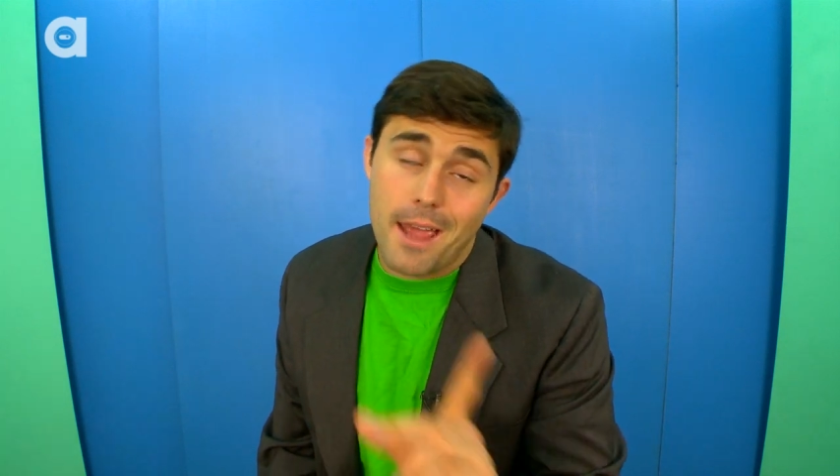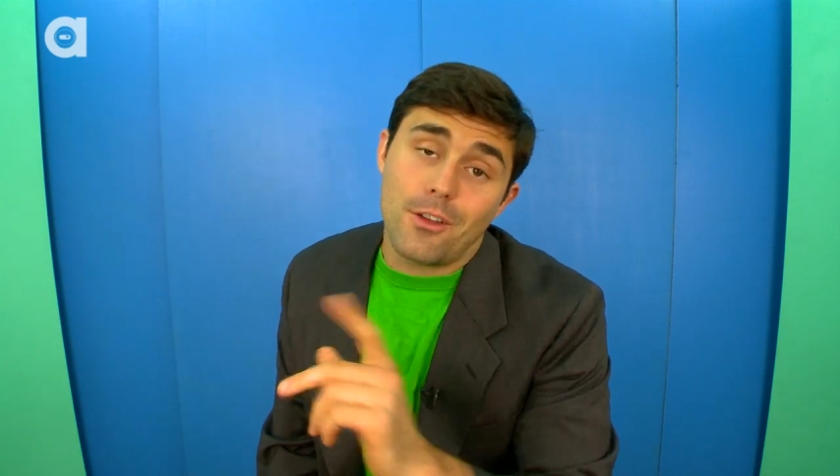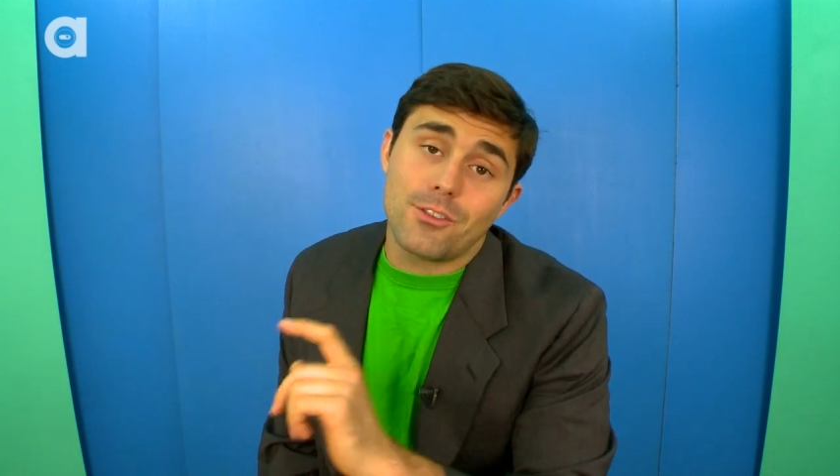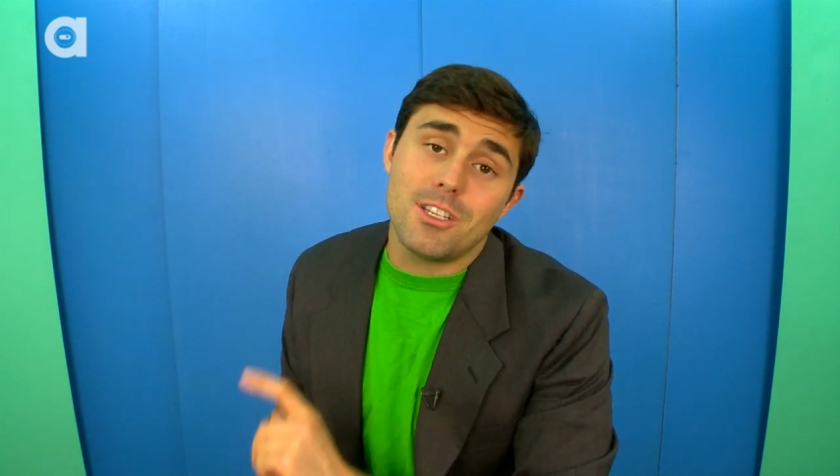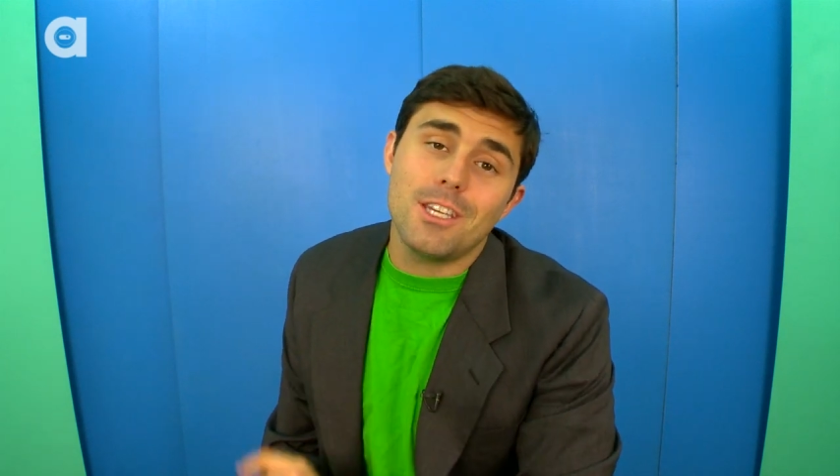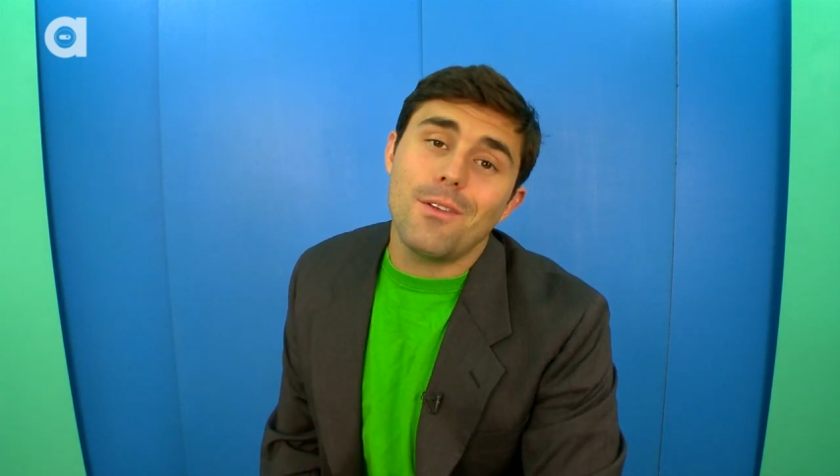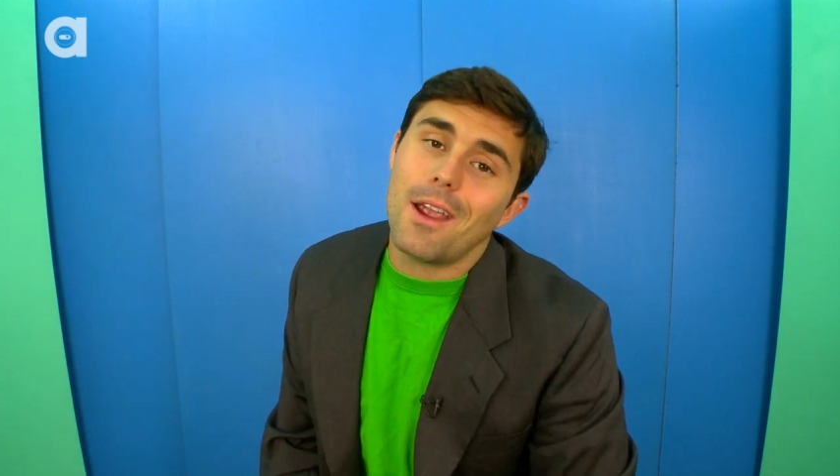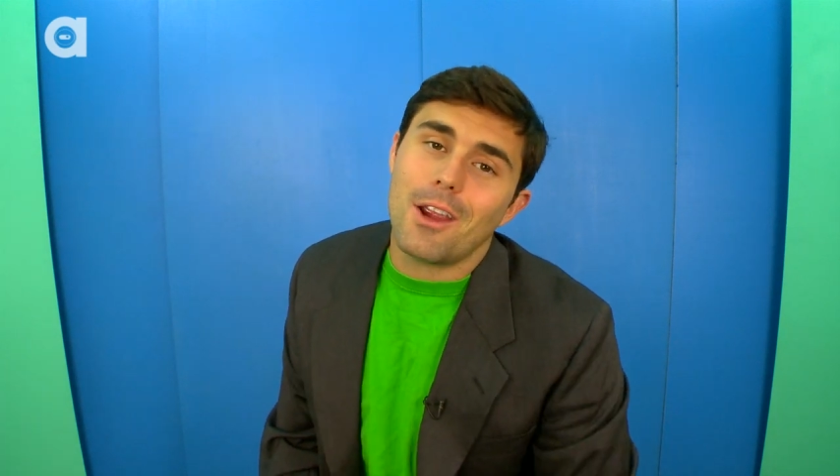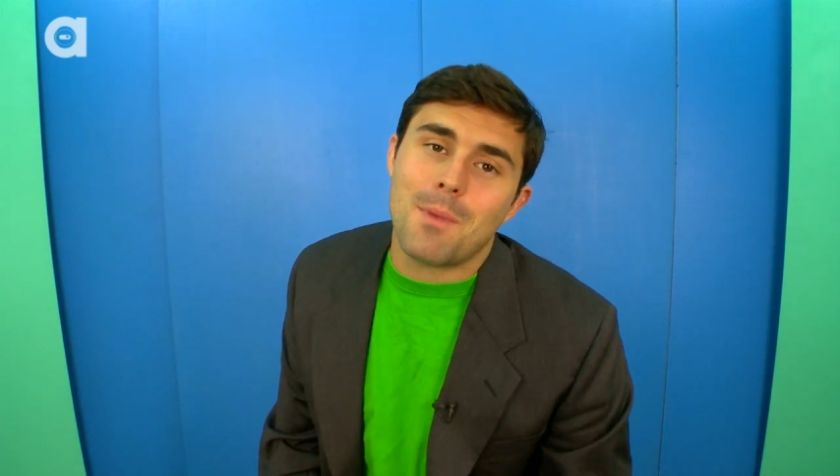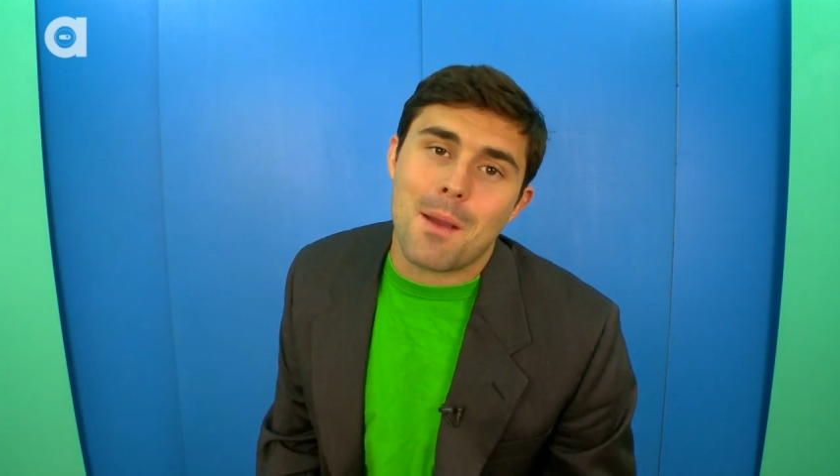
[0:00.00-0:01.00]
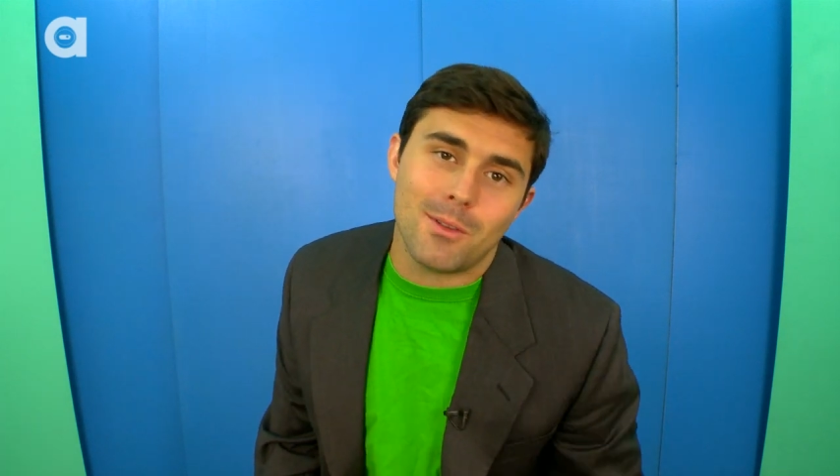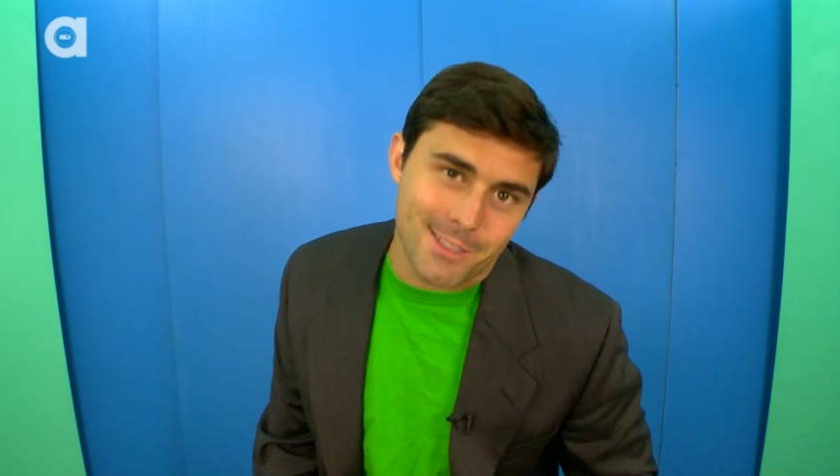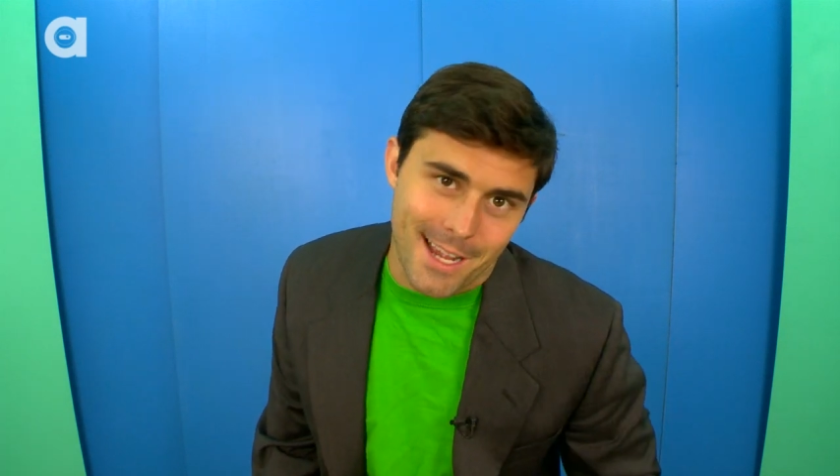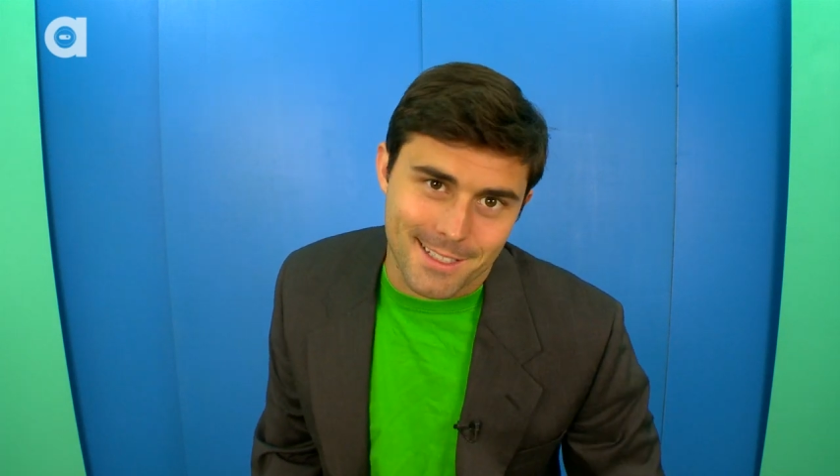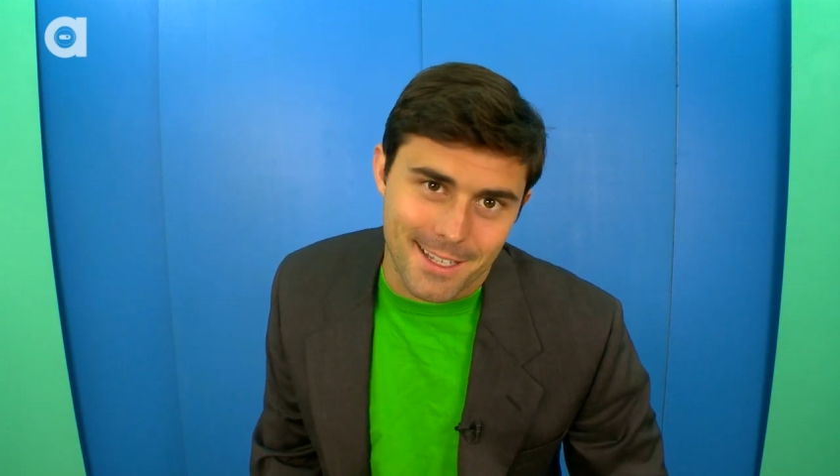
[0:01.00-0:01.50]
and I'll see you hairy
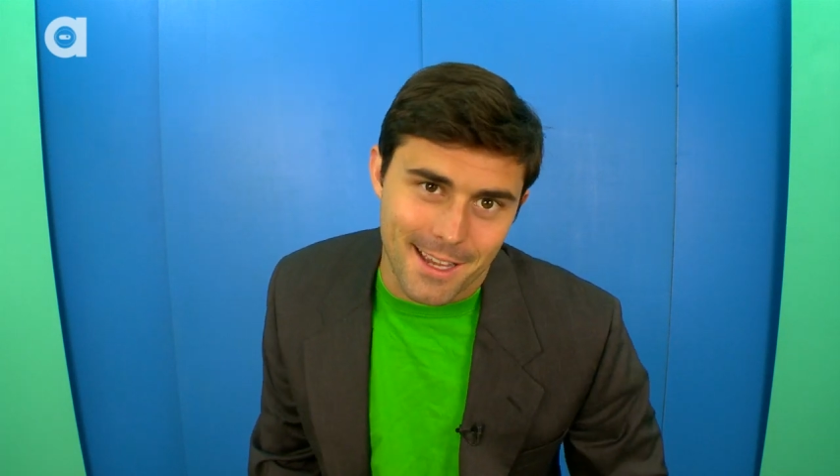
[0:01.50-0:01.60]
mammals next